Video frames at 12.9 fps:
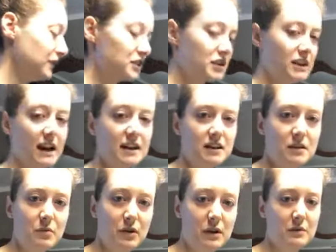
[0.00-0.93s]
eventually got
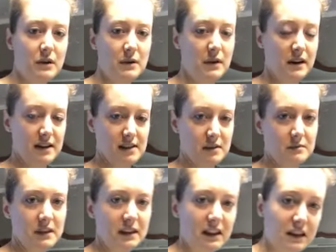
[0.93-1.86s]
to the point where I wanted
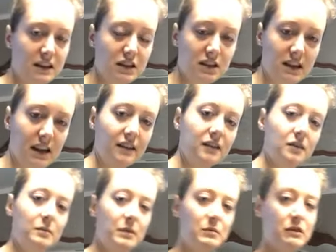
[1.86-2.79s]
something that just had a
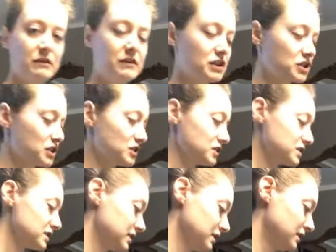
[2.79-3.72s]
little bit more
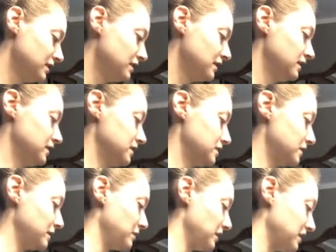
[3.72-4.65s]
features.
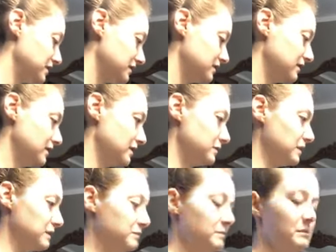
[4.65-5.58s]
So I bought a
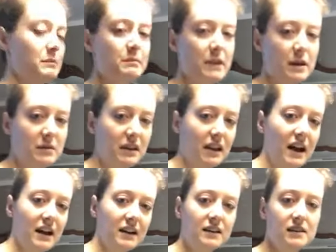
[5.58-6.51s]
Baby
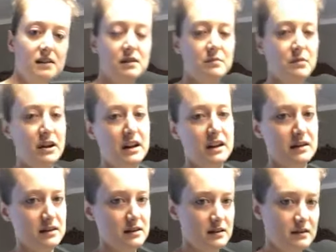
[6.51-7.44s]
Lock is the
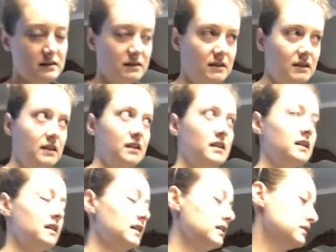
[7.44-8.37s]
brand
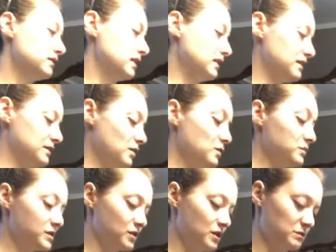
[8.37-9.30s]

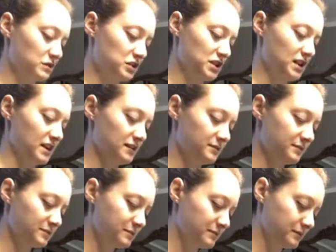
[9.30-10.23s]
home sewing machine.